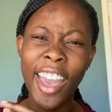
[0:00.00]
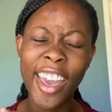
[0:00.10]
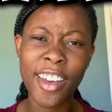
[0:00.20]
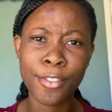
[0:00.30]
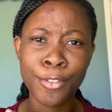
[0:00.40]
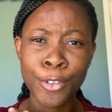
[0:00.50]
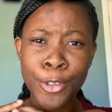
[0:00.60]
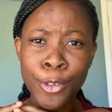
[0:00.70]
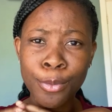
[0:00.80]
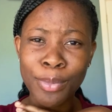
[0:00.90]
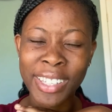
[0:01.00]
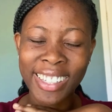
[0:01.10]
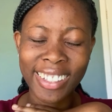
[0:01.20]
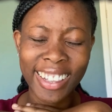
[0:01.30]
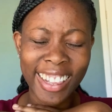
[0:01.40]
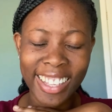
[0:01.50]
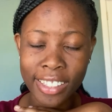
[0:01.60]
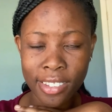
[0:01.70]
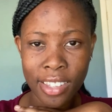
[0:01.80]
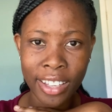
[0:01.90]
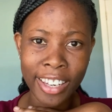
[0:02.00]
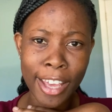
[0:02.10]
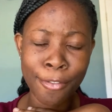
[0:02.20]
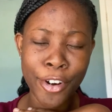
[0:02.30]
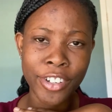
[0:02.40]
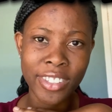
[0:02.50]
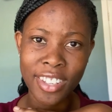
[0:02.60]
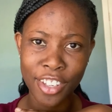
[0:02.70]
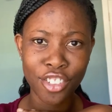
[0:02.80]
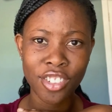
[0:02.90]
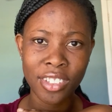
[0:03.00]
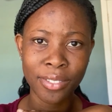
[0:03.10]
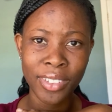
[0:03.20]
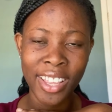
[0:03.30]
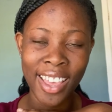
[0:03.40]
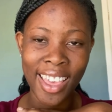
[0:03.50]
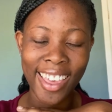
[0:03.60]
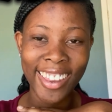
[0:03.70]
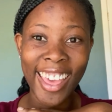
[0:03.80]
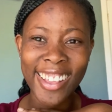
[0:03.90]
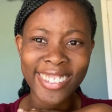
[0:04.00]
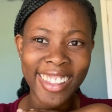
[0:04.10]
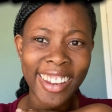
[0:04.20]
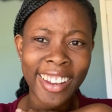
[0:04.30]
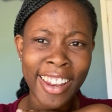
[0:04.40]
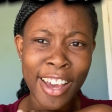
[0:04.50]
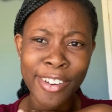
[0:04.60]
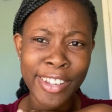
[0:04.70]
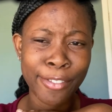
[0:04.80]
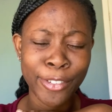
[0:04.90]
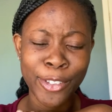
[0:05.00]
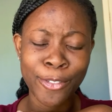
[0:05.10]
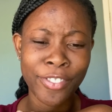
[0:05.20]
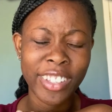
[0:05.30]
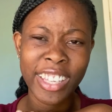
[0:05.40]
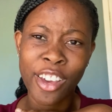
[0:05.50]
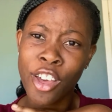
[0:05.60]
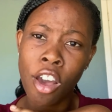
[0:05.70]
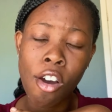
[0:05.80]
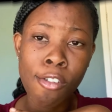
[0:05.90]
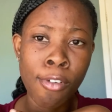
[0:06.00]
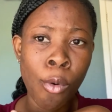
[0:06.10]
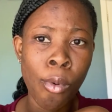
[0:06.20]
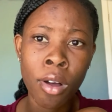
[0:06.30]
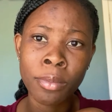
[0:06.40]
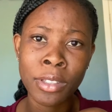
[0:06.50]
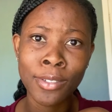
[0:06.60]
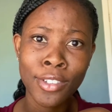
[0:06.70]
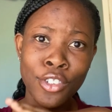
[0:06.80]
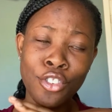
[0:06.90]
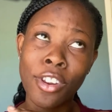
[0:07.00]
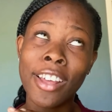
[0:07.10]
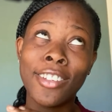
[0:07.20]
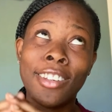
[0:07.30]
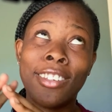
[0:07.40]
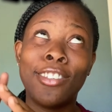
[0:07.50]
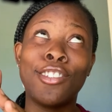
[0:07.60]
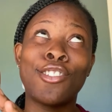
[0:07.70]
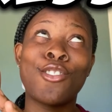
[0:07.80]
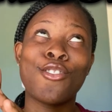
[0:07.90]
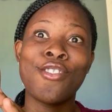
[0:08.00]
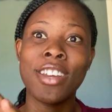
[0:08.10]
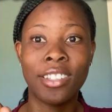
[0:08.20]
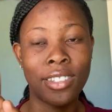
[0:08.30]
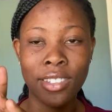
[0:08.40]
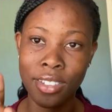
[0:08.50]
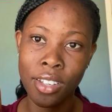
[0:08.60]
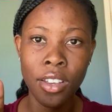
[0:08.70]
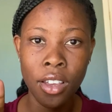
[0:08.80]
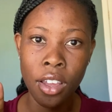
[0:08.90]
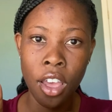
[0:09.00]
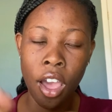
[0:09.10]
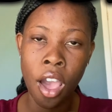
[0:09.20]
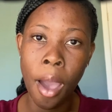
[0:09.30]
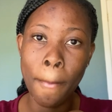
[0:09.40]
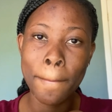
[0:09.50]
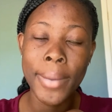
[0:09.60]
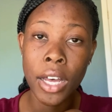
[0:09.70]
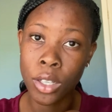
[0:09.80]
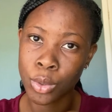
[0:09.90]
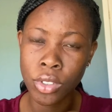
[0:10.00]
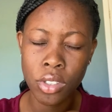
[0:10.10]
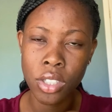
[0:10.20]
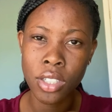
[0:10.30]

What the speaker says: Have you been neglecting life orientation, and has that now left you feeling overwhelmed and stressed about